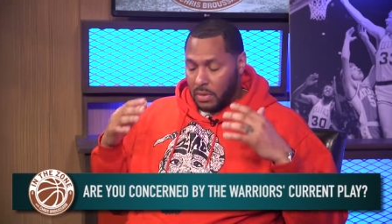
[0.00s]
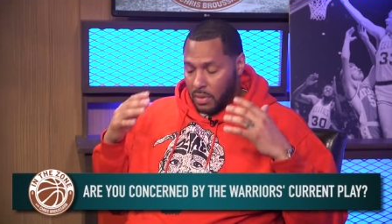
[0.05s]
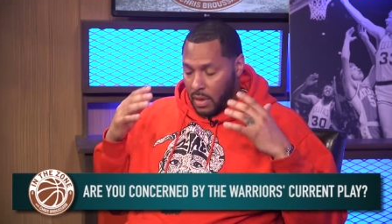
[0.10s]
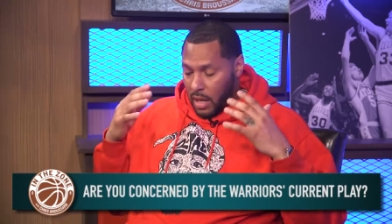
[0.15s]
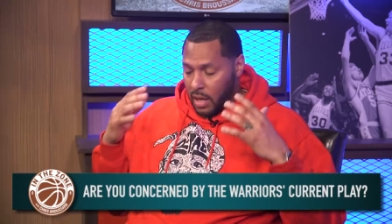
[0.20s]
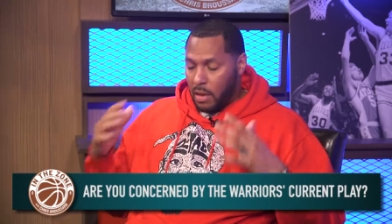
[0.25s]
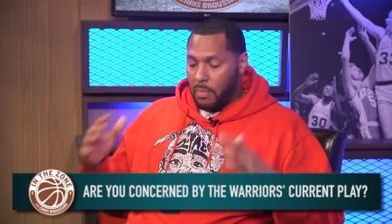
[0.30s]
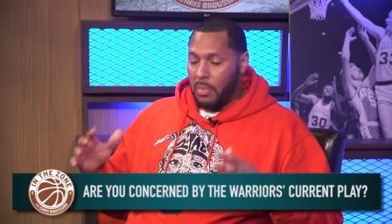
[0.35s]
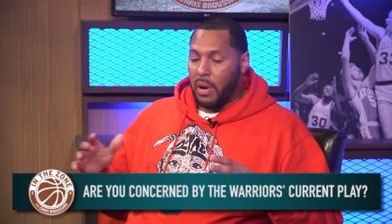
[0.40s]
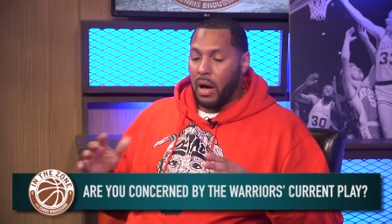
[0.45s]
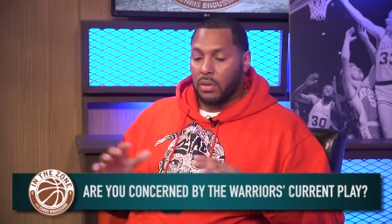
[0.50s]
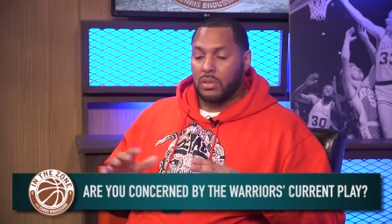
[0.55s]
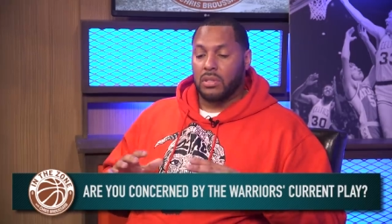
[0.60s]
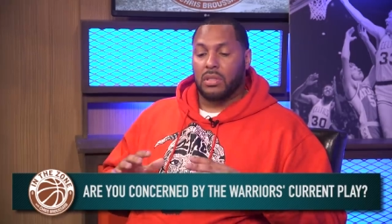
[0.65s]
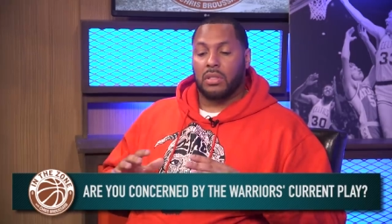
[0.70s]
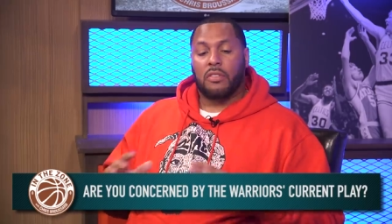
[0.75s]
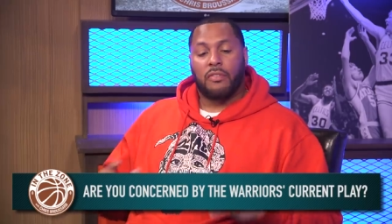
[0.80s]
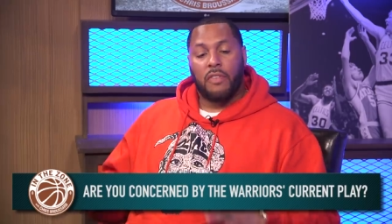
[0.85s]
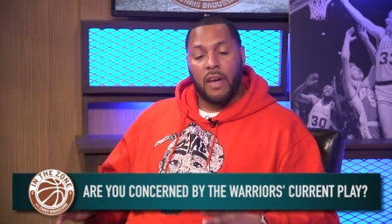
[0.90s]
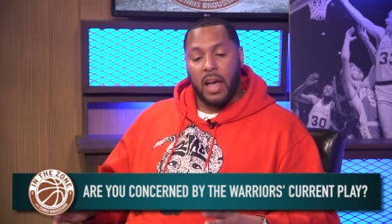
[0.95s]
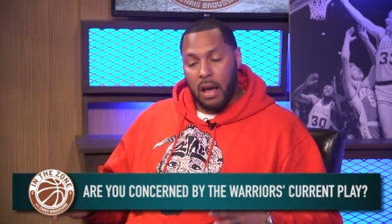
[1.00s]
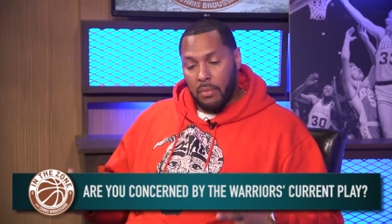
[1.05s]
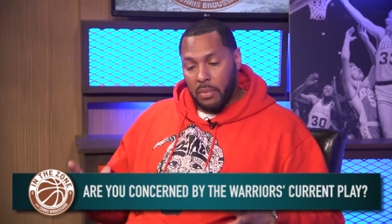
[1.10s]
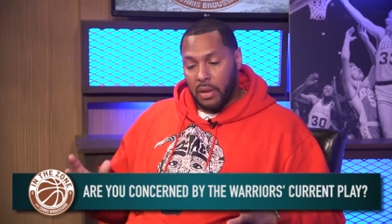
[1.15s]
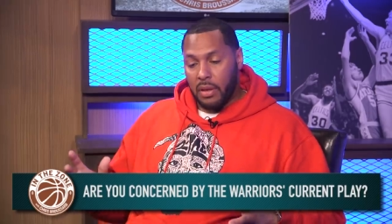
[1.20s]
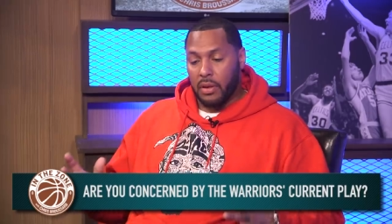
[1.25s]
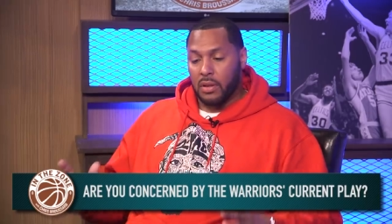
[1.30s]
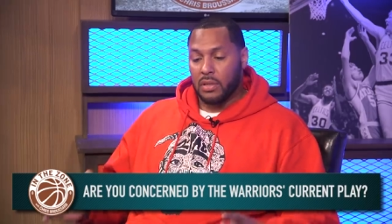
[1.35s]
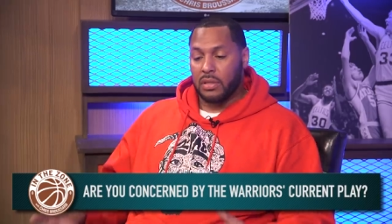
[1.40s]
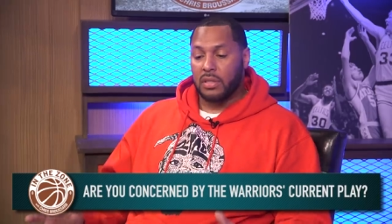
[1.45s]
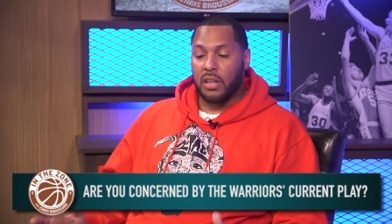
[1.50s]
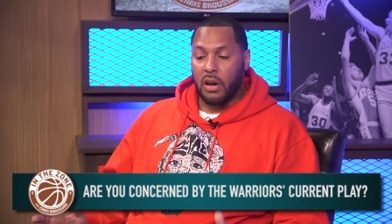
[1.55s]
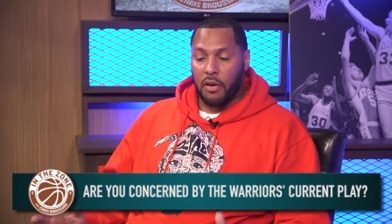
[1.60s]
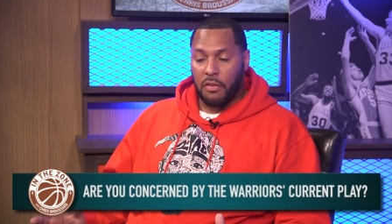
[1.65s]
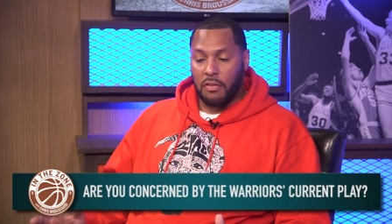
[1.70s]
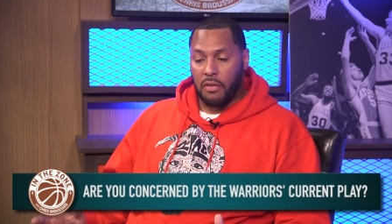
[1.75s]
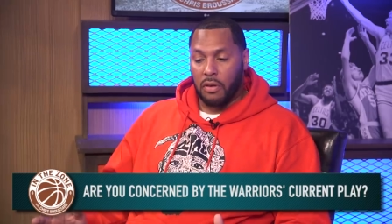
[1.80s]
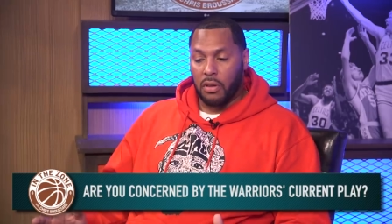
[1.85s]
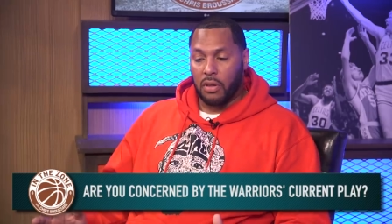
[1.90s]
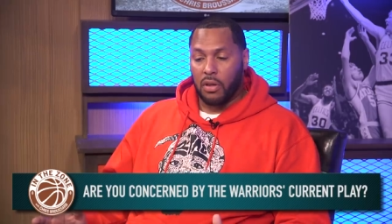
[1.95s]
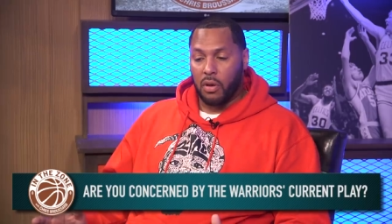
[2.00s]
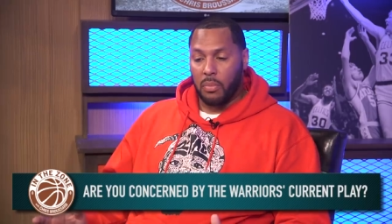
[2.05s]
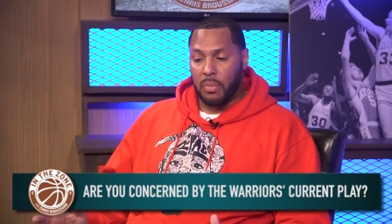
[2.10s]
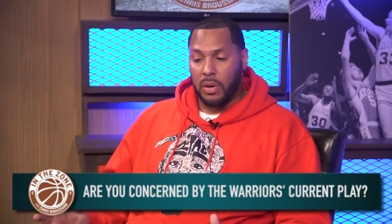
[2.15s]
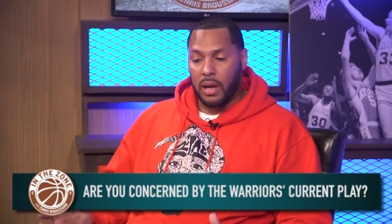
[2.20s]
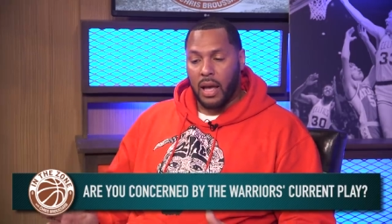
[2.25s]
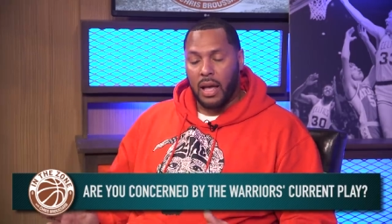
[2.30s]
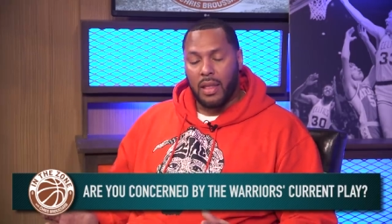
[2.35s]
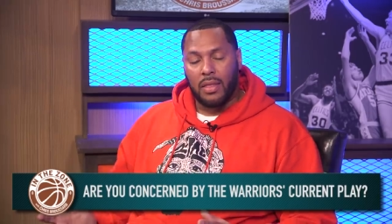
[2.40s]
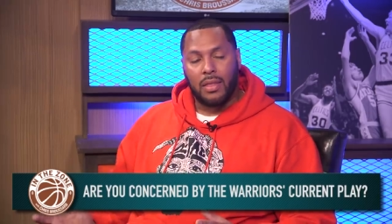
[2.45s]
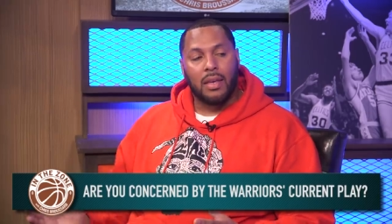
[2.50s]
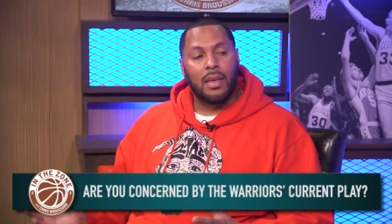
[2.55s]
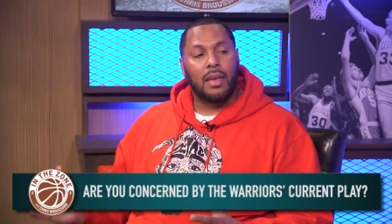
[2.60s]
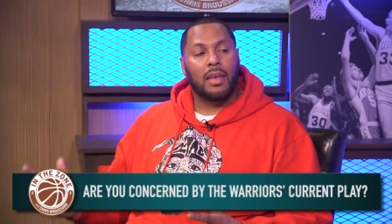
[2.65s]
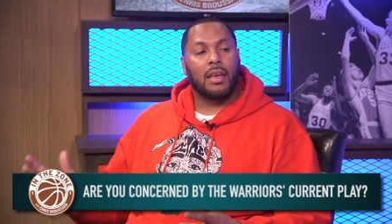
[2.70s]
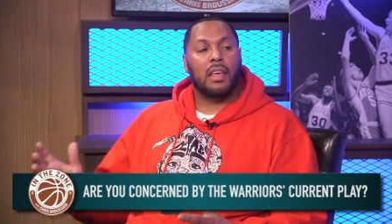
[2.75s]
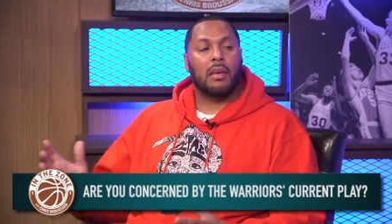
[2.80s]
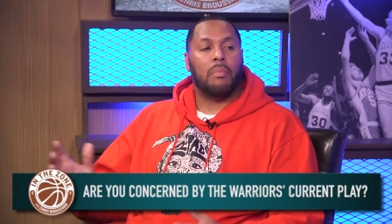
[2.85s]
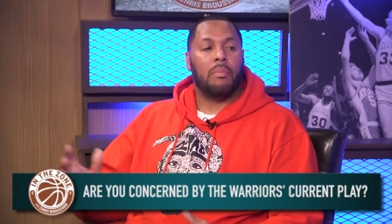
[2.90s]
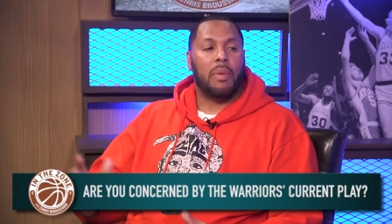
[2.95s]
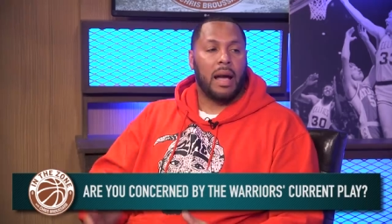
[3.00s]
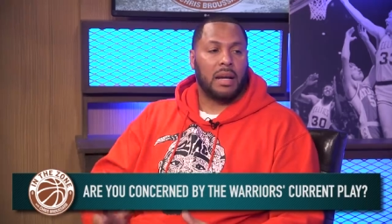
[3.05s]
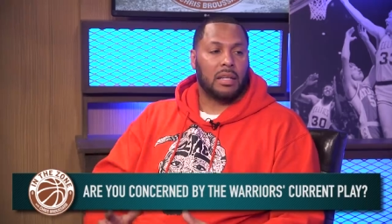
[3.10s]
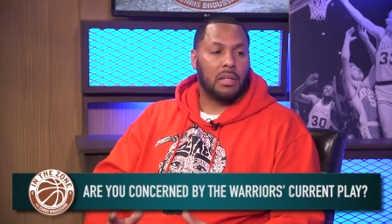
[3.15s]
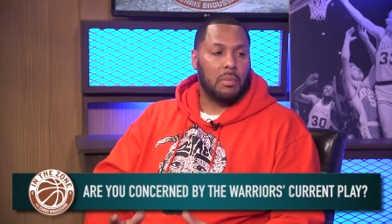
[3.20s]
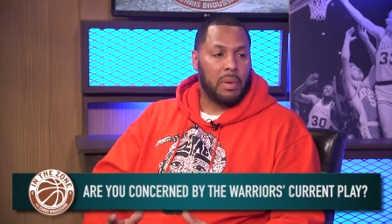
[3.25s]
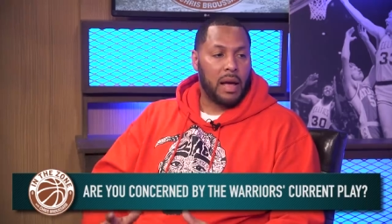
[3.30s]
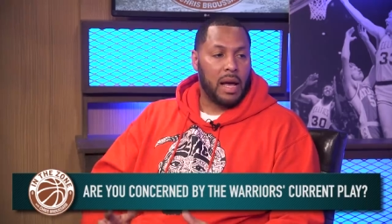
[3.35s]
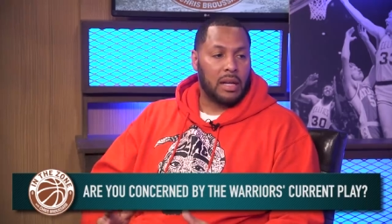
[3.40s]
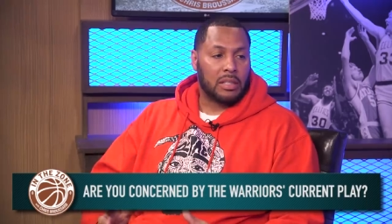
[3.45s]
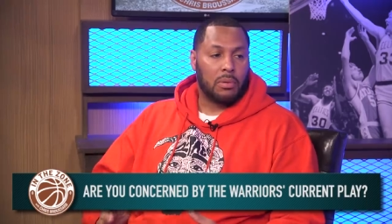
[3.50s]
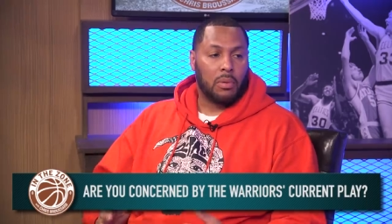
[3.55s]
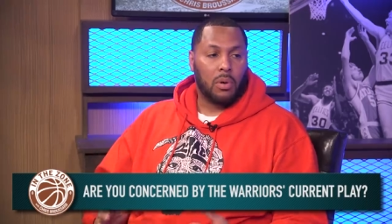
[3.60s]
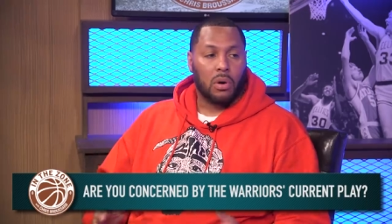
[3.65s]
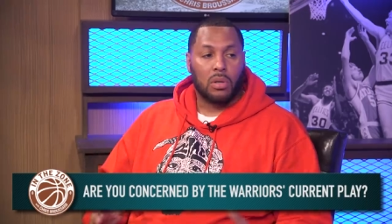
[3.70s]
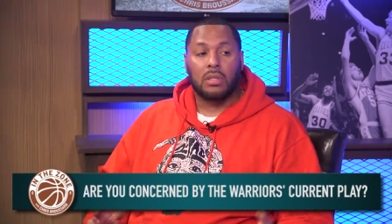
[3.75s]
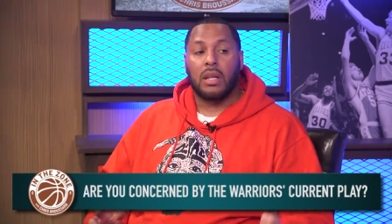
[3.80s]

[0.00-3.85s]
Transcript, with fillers: think about just family, their self for a little bit, and then get back to basketball.